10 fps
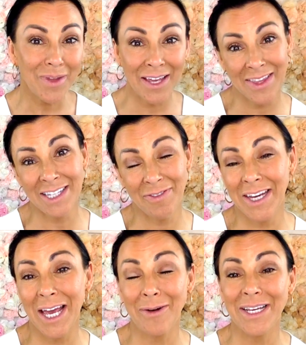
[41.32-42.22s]
And this
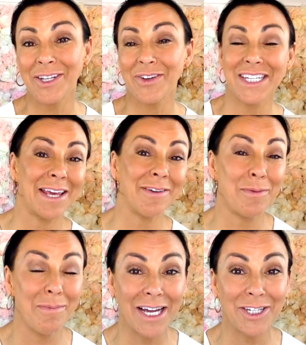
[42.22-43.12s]
video is going to give
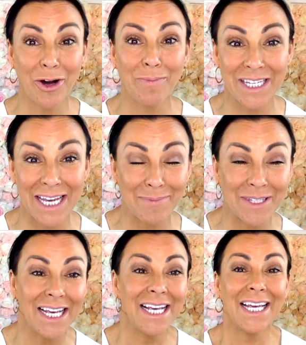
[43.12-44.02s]
you my top tips
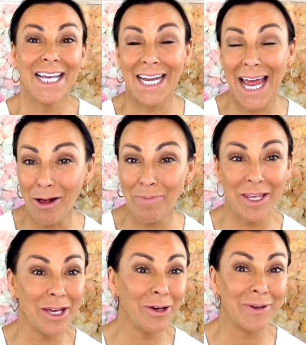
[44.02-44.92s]
in
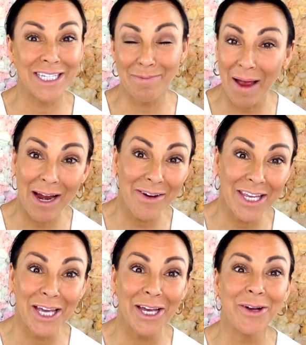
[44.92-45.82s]
helping you,
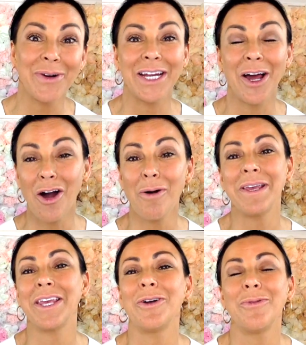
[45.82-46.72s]
inspiring you, and
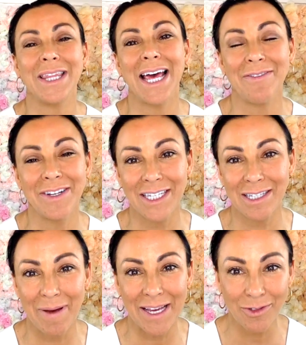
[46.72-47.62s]
arming you with
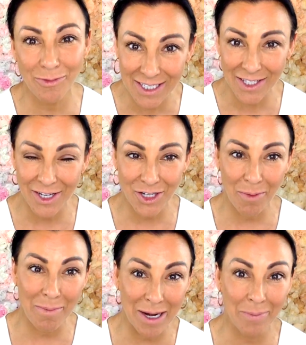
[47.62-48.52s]
evidence based research
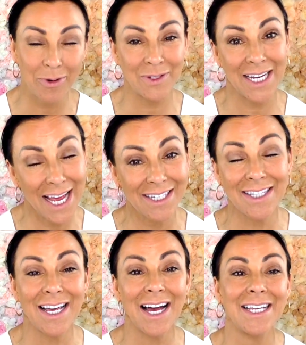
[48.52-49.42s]
on menopause and
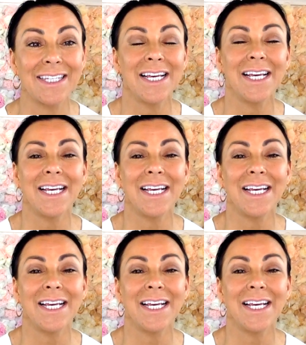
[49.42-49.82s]
exercise,